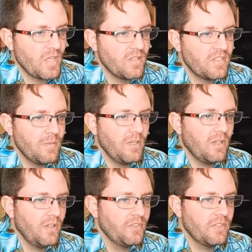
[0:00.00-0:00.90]

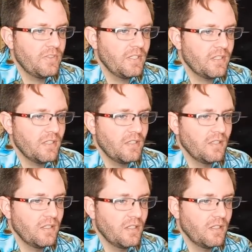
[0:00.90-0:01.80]
C-Mill, do you think
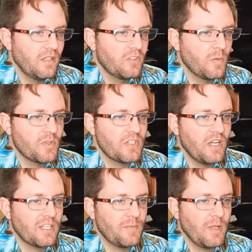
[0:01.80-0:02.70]

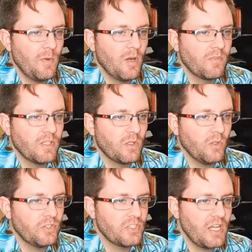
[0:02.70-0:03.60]
Superstonk has become overly
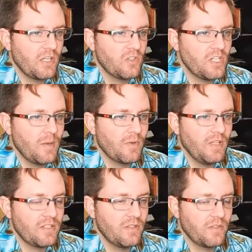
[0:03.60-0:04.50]
cultish echo chamber
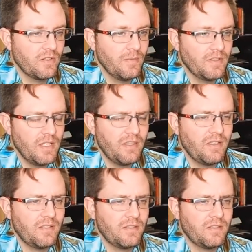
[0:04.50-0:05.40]
last two to three months? I
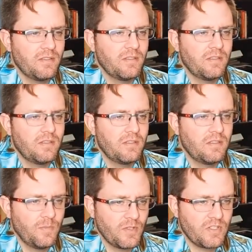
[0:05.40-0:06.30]
think
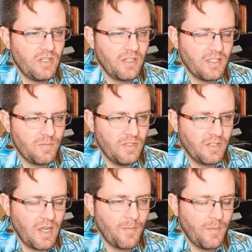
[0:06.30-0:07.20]
Superstonk has been
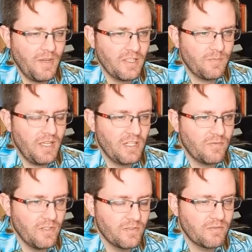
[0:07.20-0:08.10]
compromised by hedge
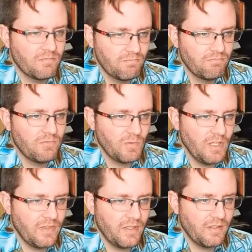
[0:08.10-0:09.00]
funds. That's what
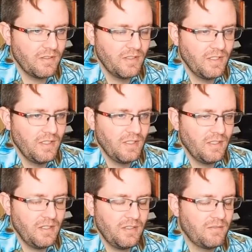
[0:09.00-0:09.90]
I think.
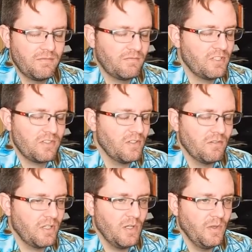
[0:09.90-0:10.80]
I just
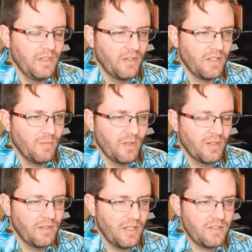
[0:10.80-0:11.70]
don't go in there
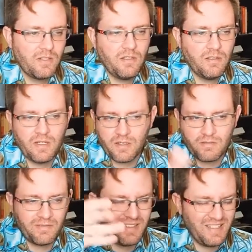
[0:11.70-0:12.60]
anymore. I used to go
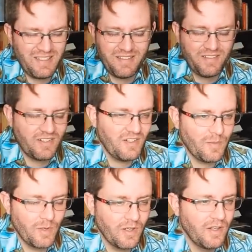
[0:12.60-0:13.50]
there. Eh, I don't go
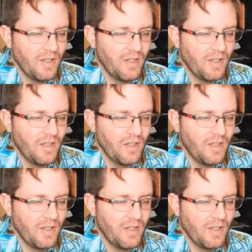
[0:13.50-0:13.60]
anymore.